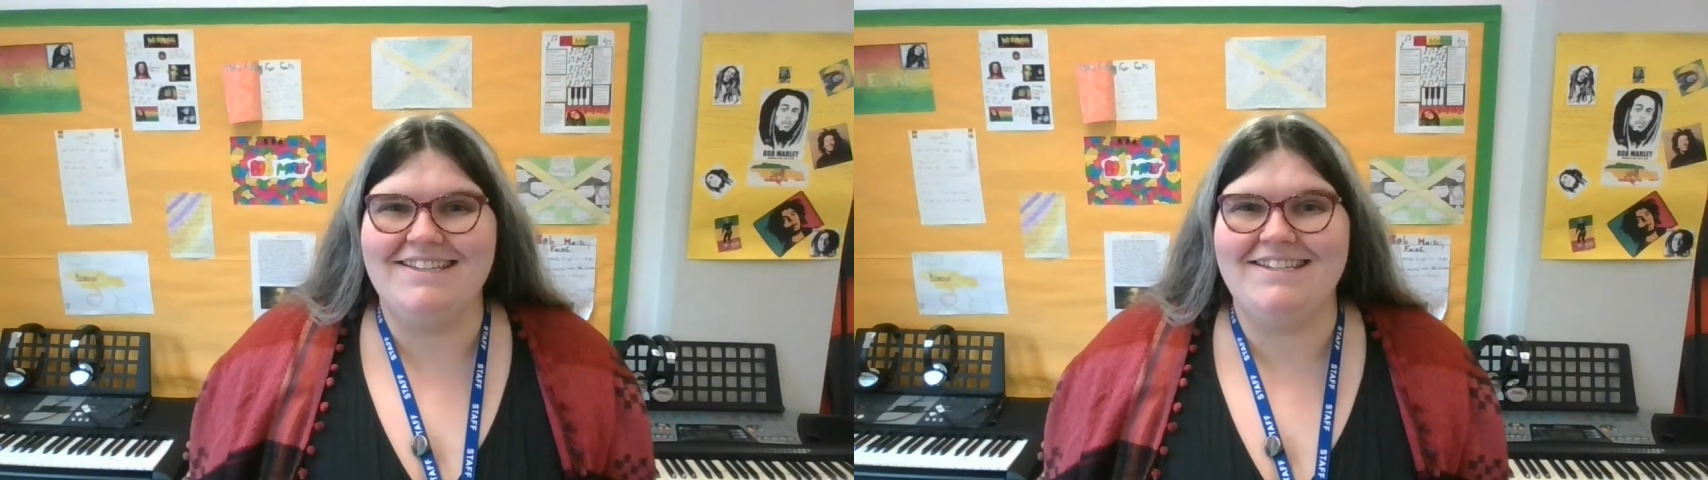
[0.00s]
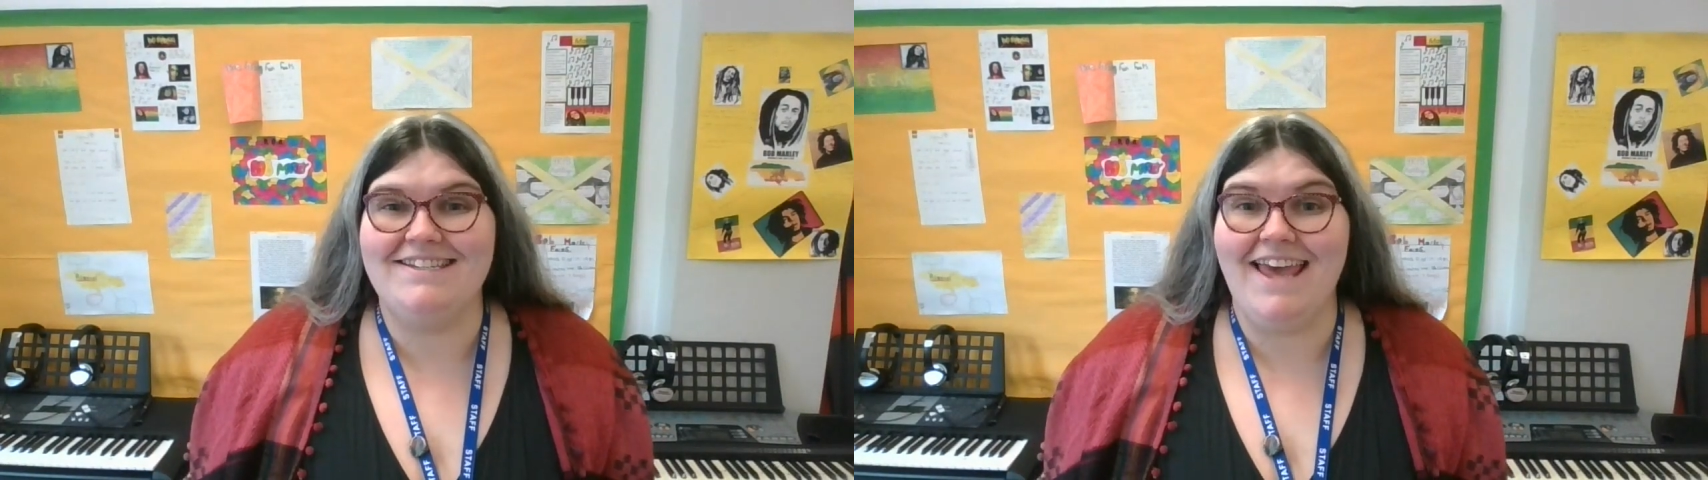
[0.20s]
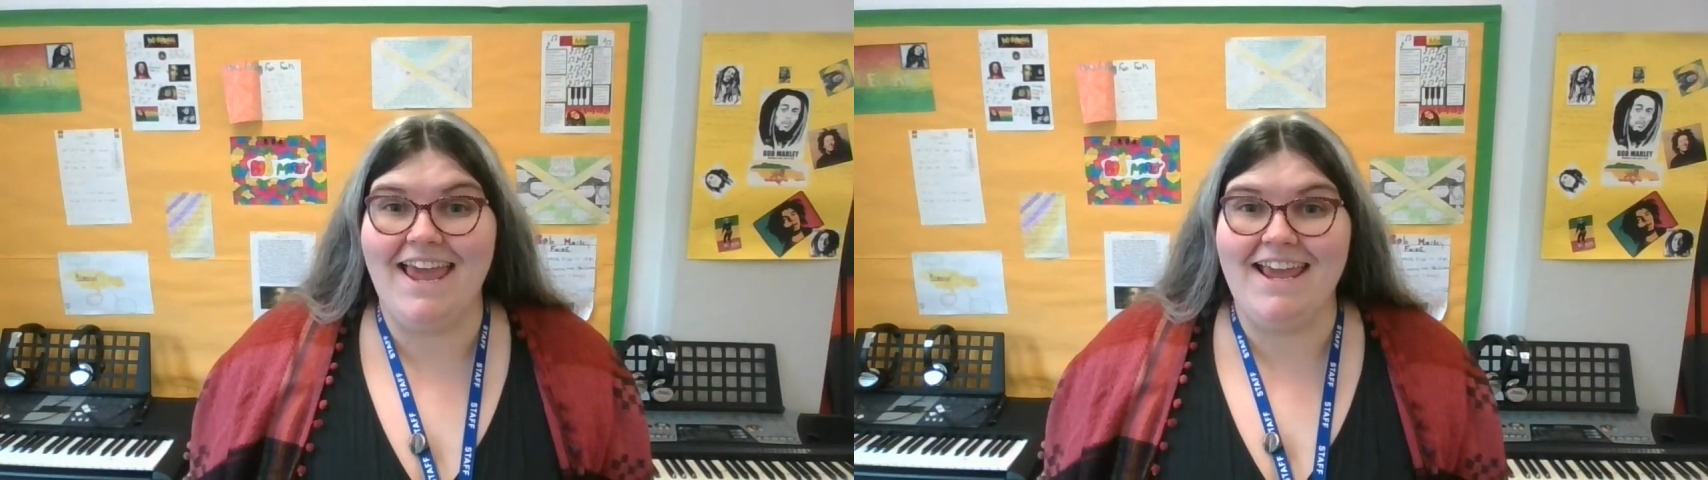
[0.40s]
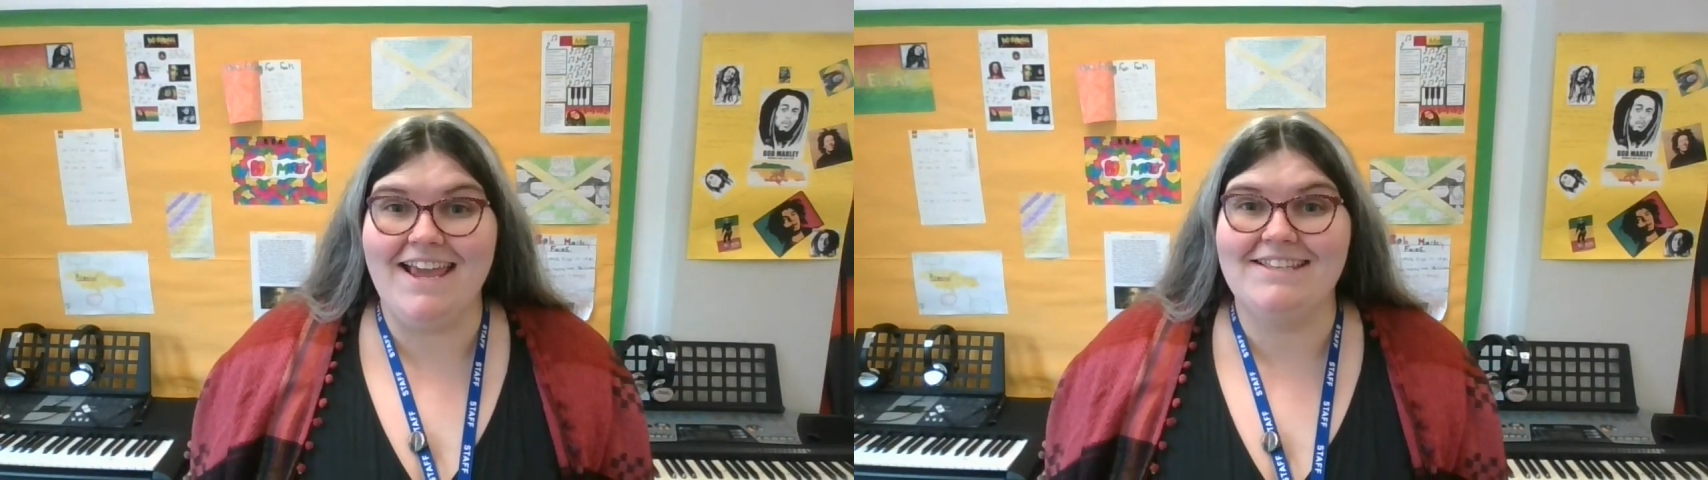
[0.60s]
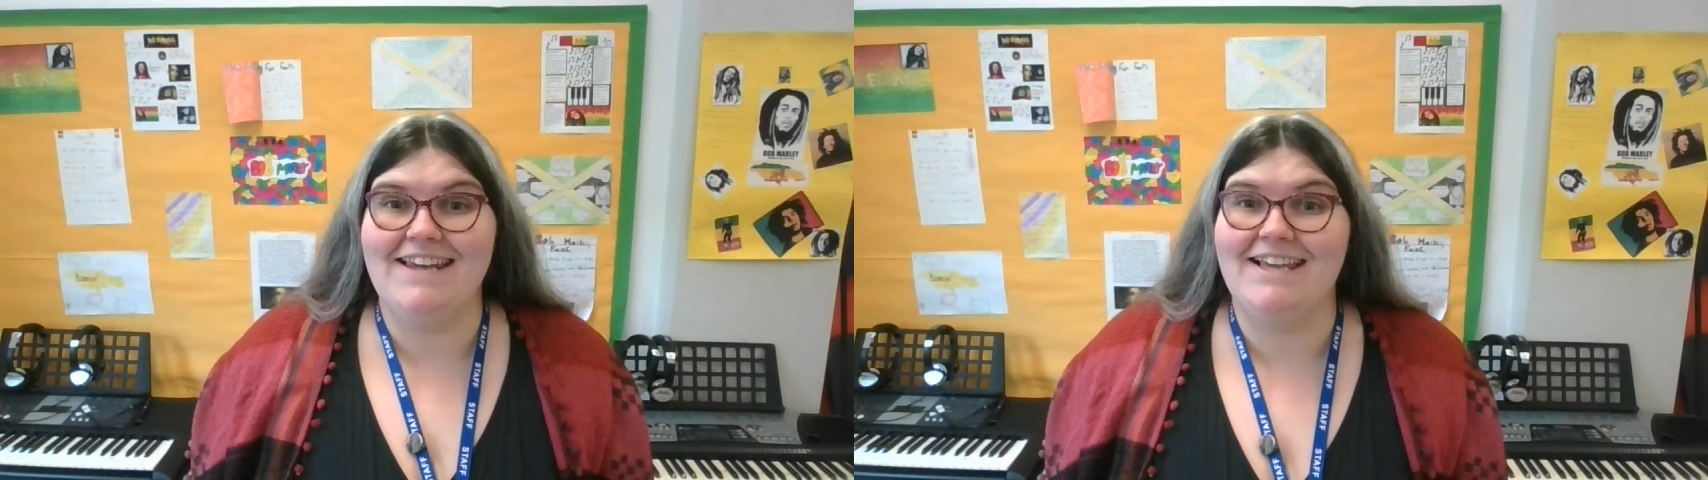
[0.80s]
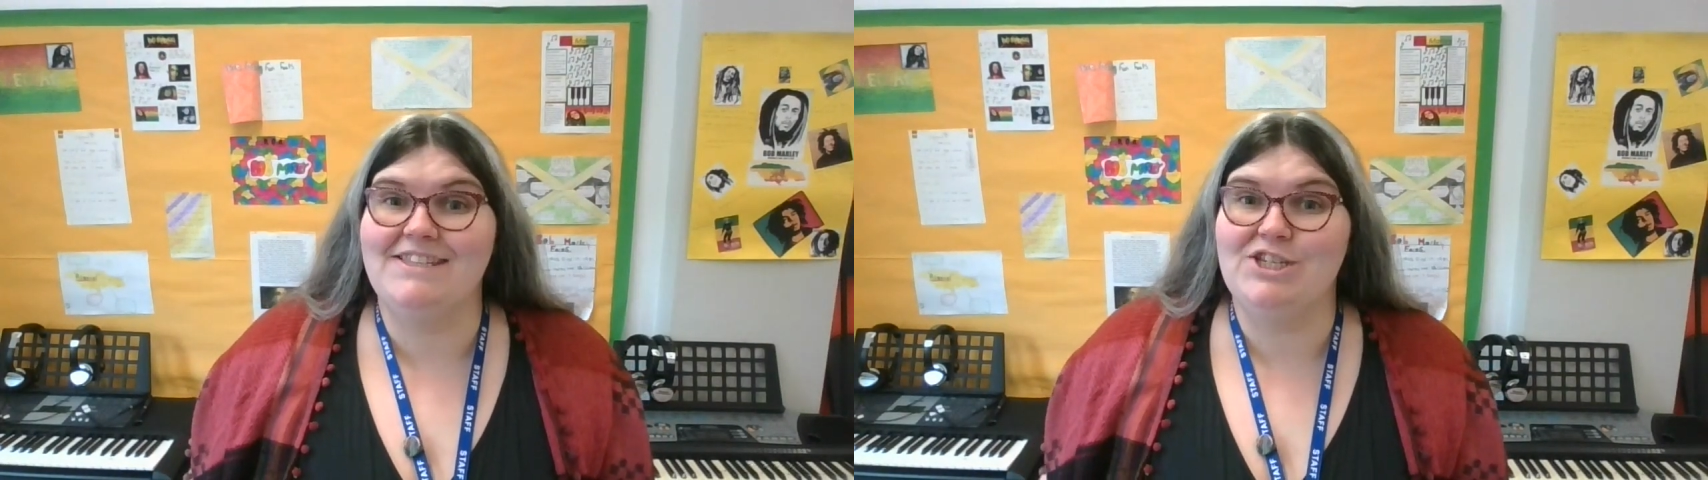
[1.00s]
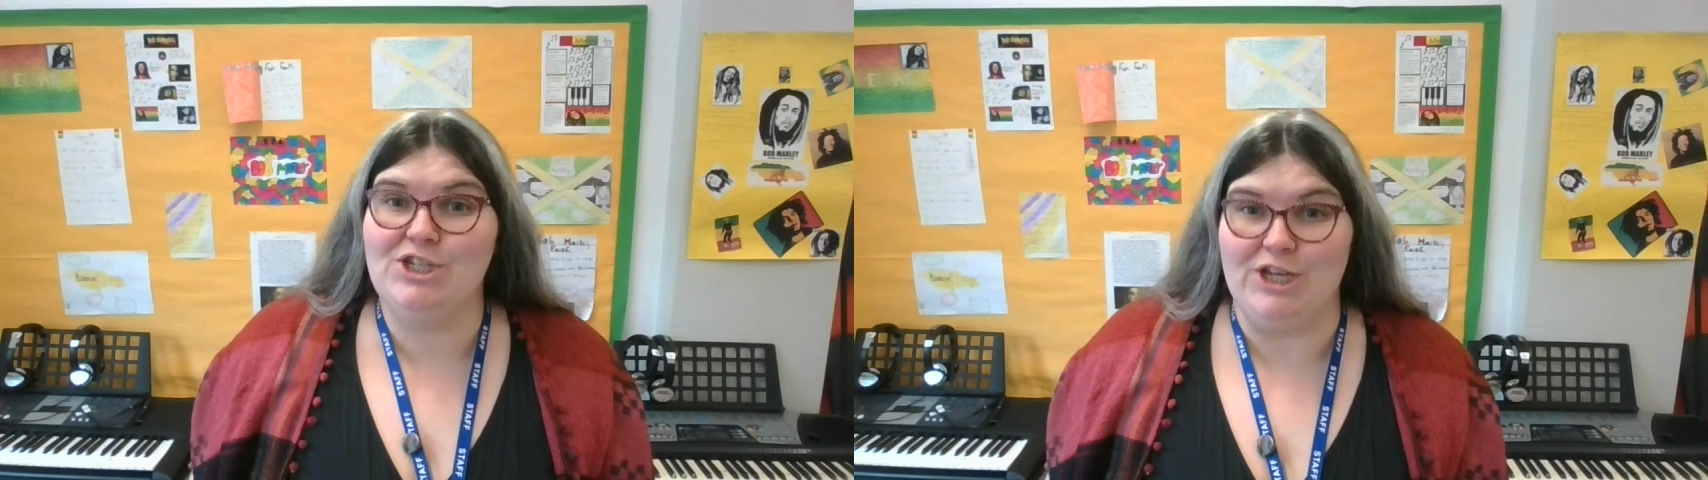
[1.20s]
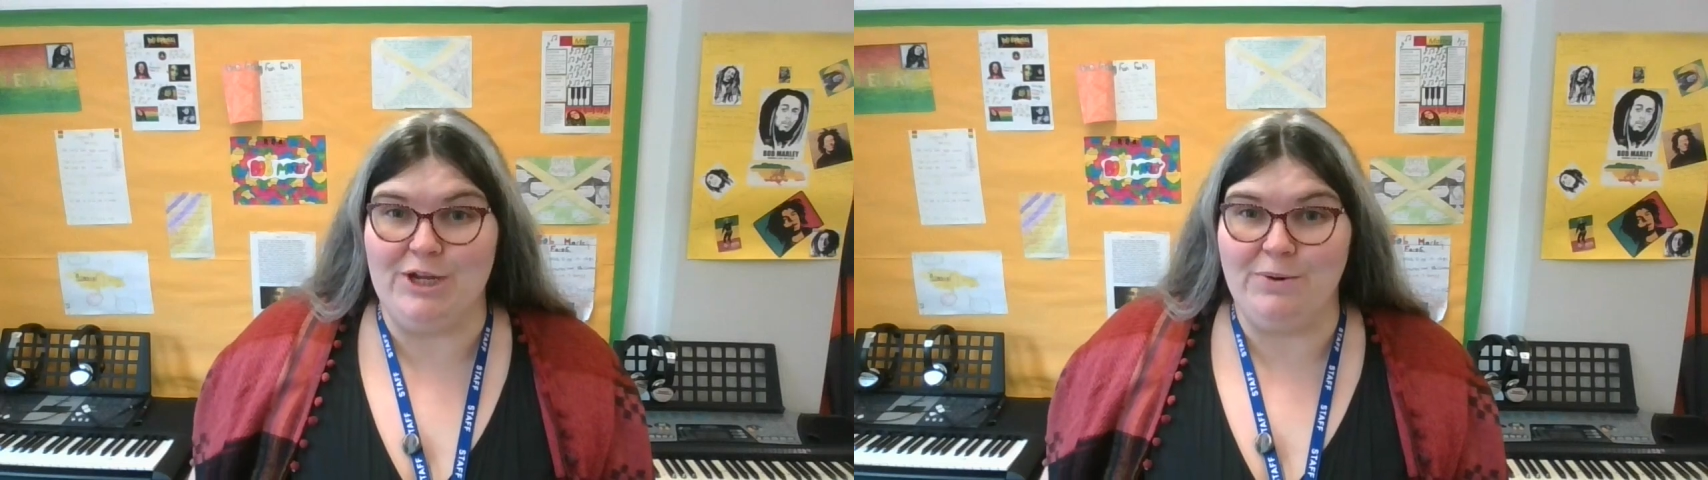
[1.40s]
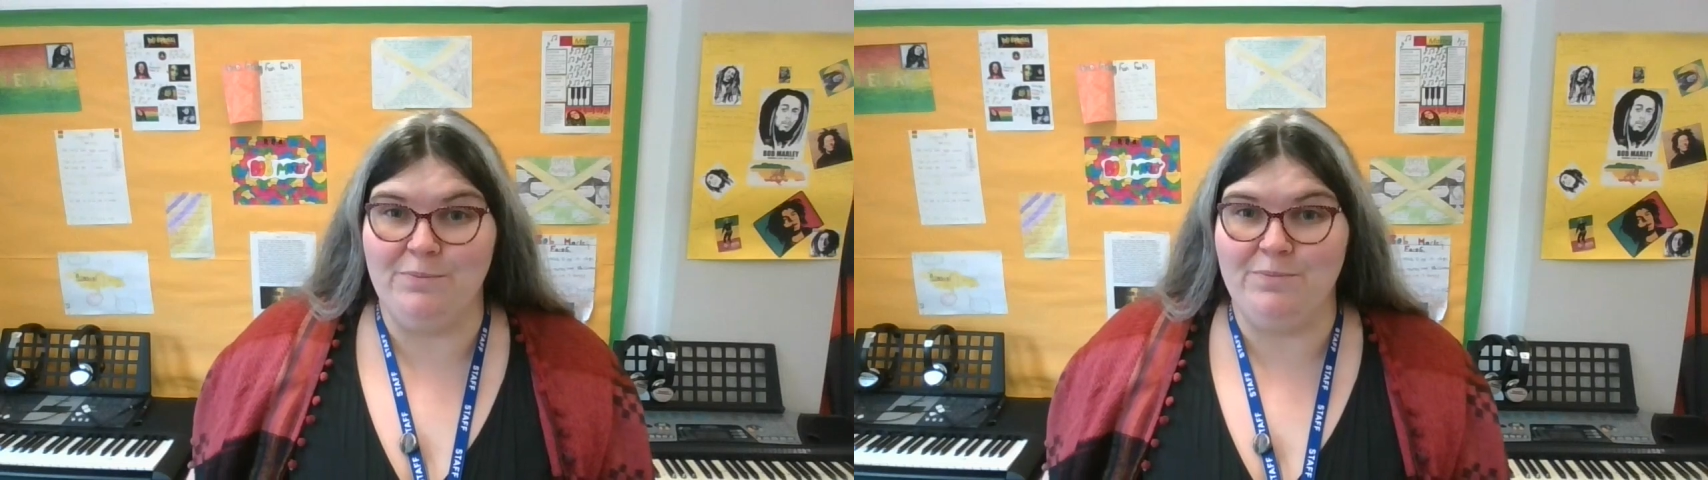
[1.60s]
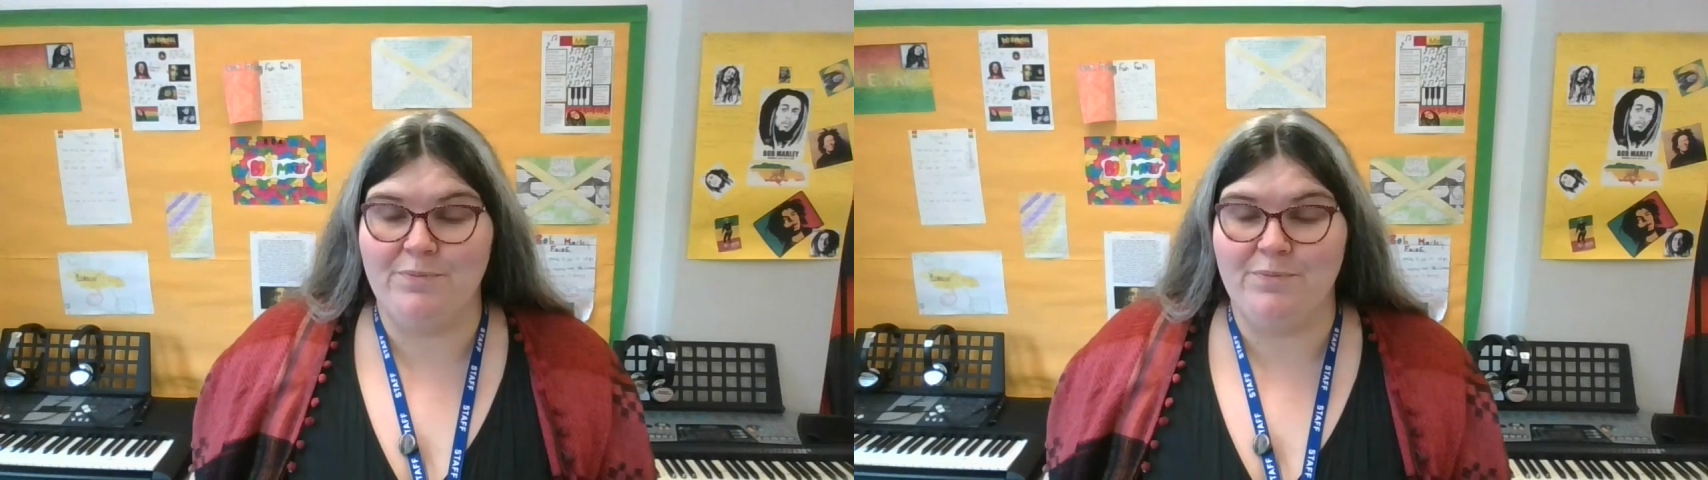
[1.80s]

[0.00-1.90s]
Today is lesson 2